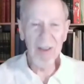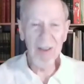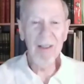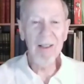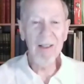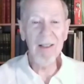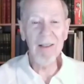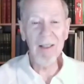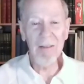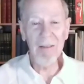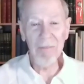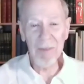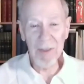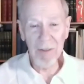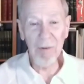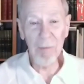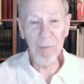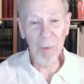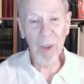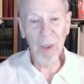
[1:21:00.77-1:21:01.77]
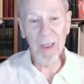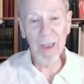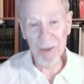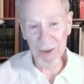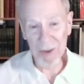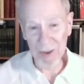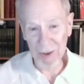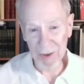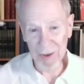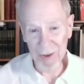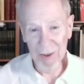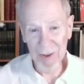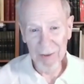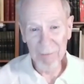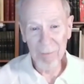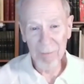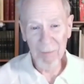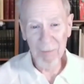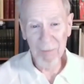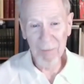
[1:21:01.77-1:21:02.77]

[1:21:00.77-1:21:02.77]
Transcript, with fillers: 11 different prices. Yeah,